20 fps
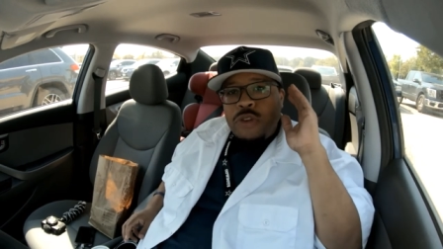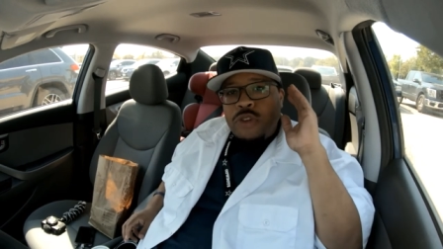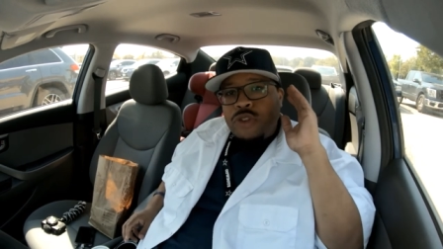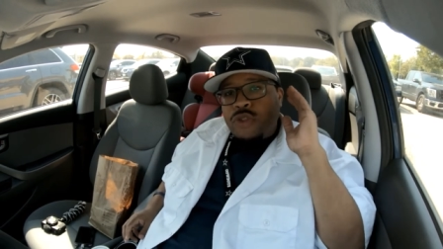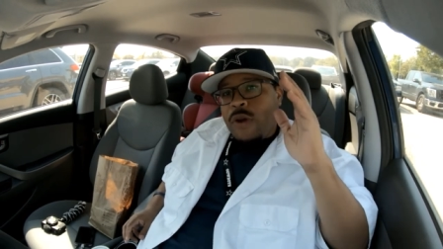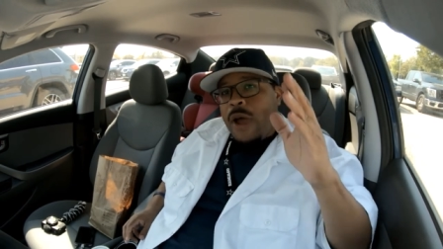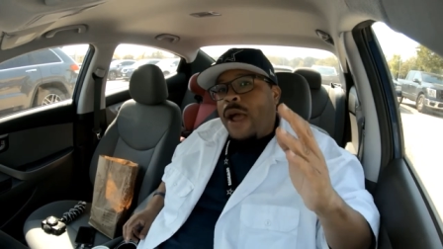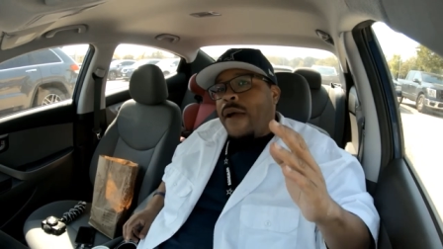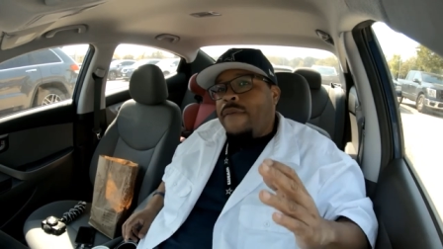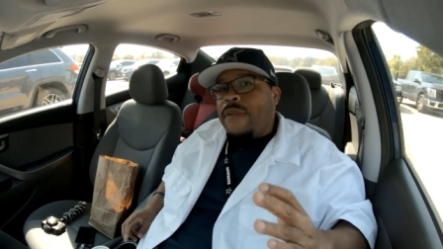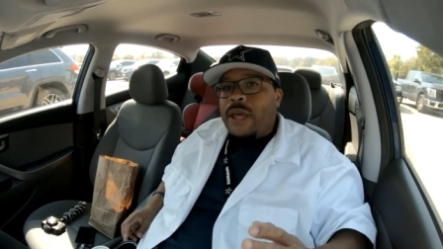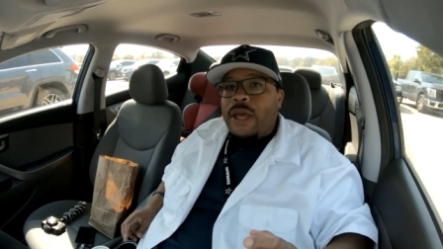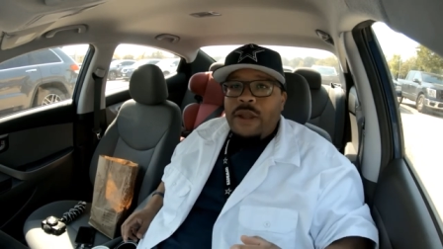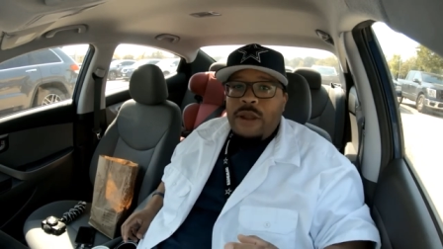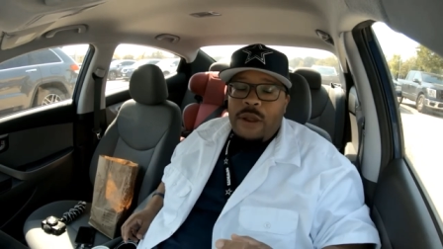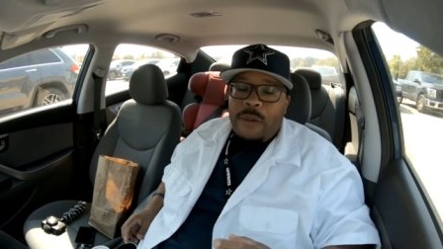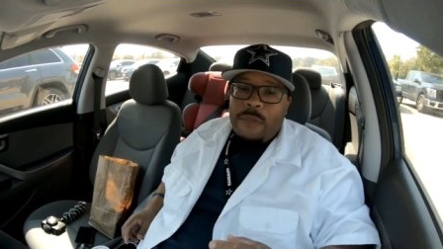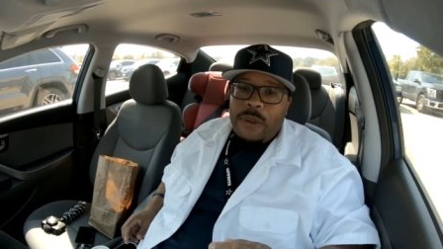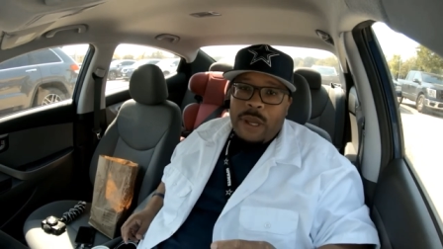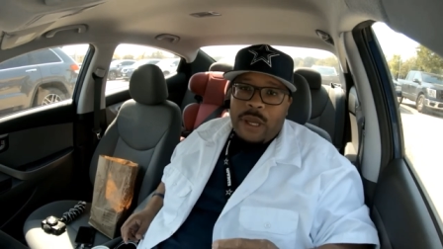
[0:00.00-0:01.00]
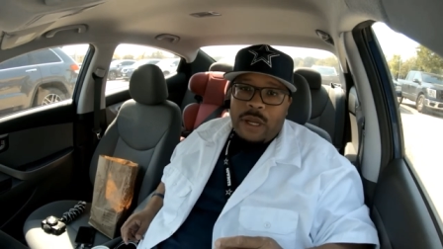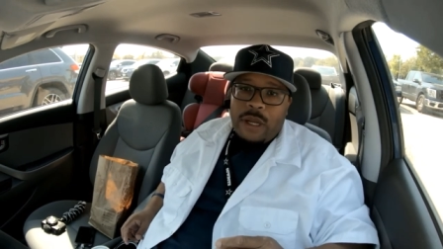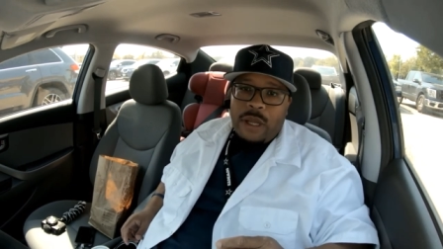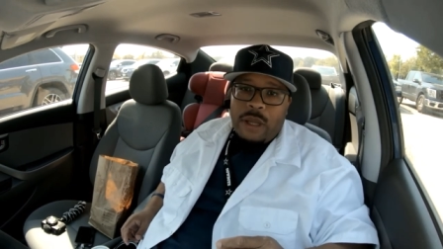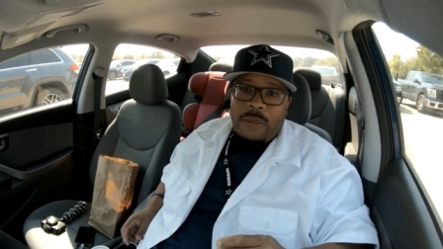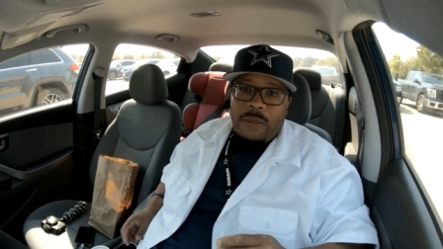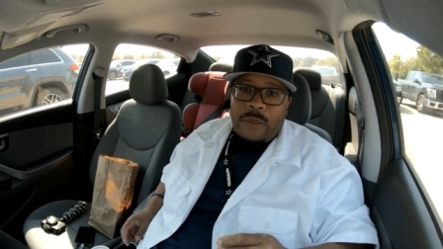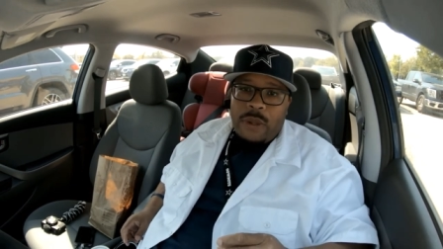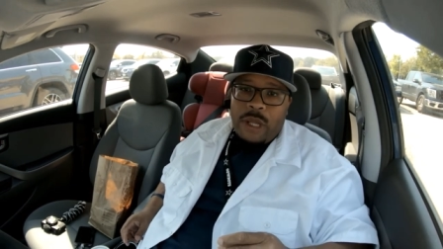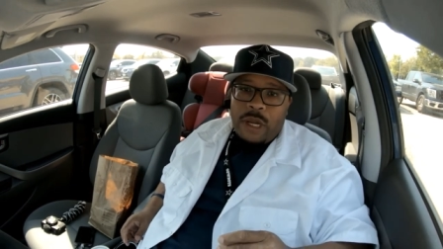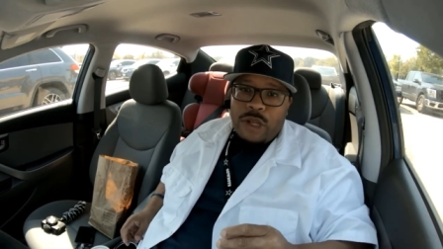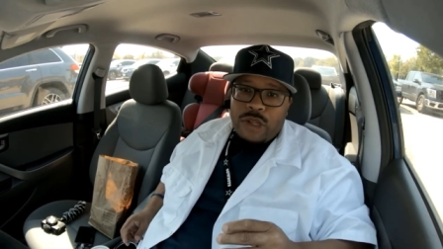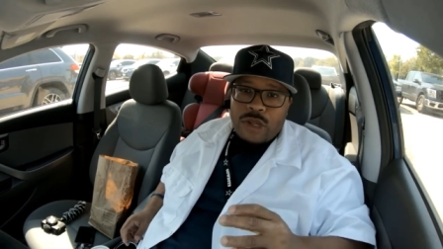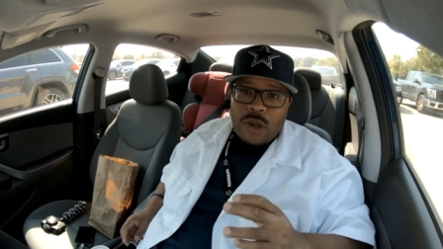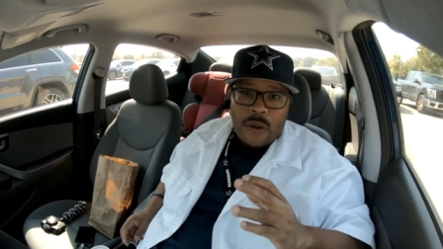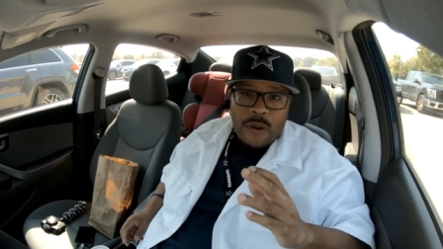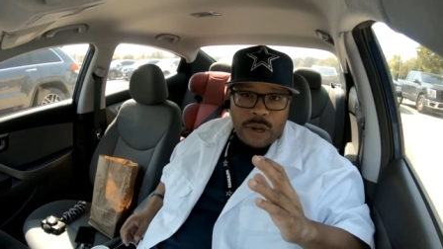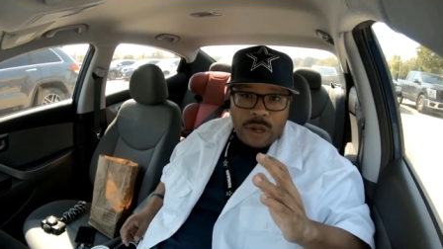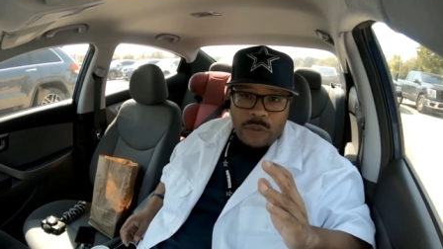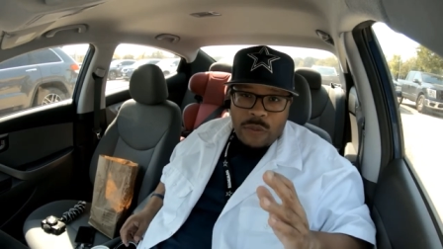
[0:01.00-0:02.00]
drive down there and pick it up, and
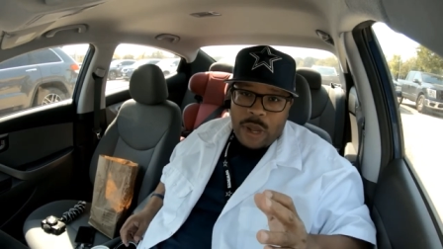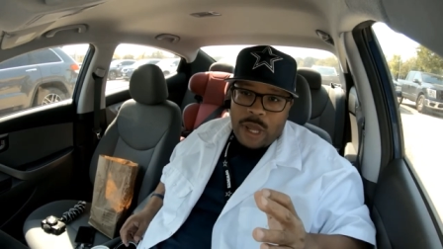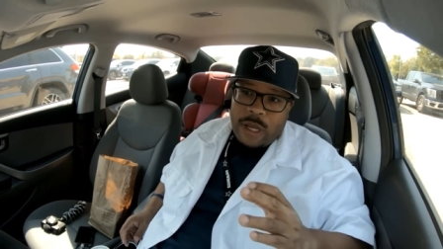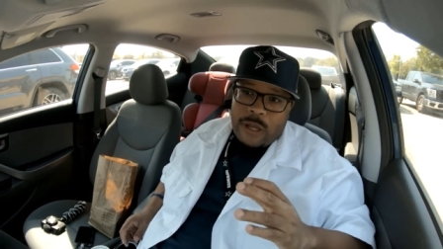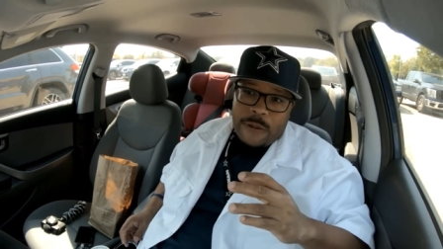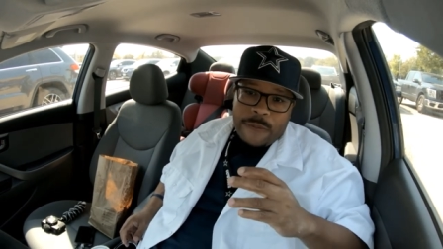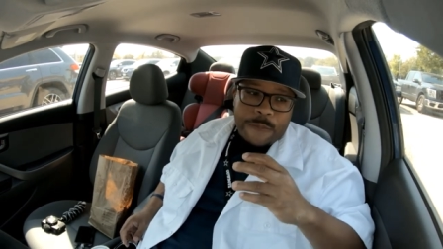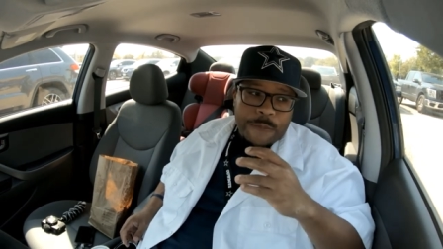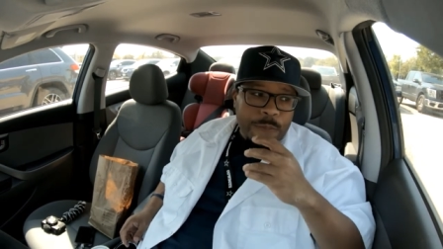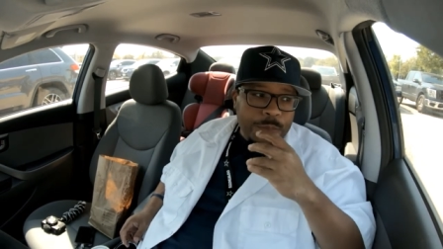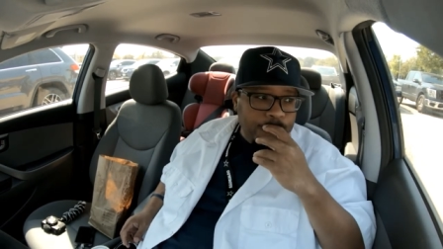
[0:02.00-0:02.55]
it's already ready.